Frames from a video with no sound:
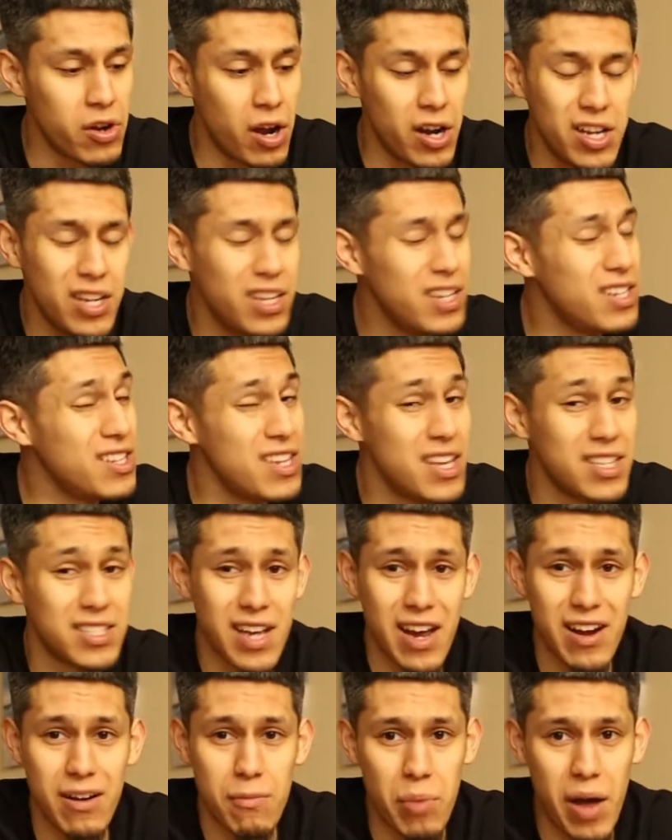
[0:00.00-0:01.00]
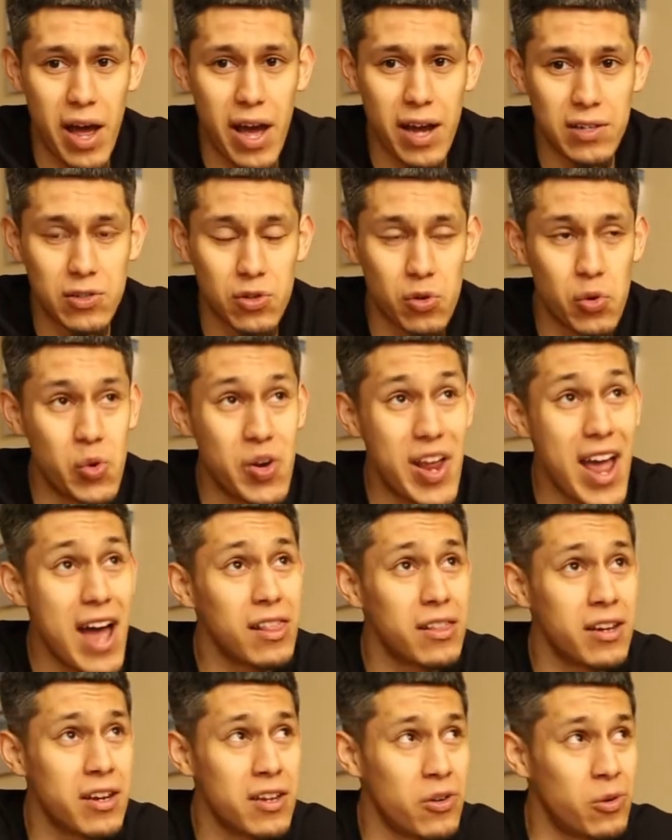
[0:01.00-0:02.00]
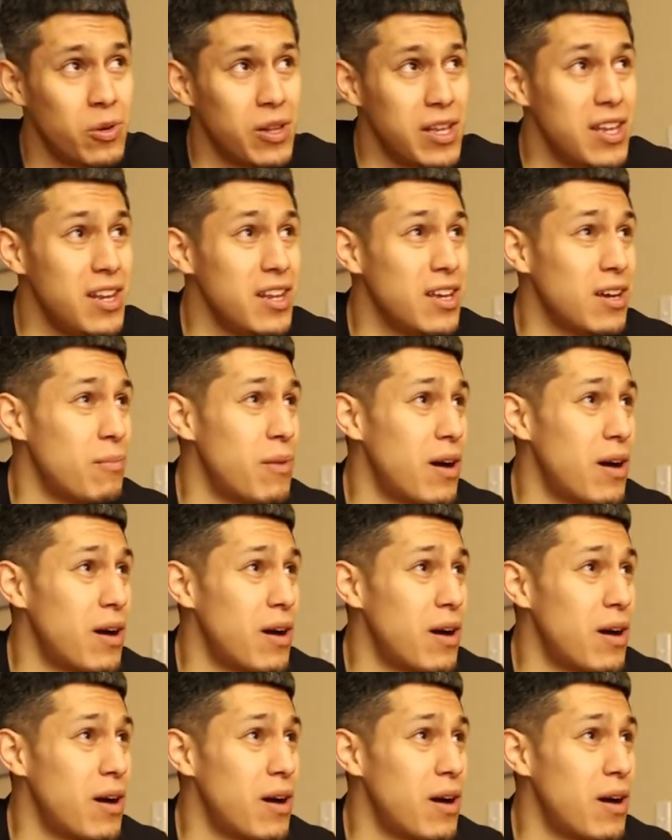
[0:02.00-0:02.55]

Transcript: you're not eating the entire bag. So in reality, you're eating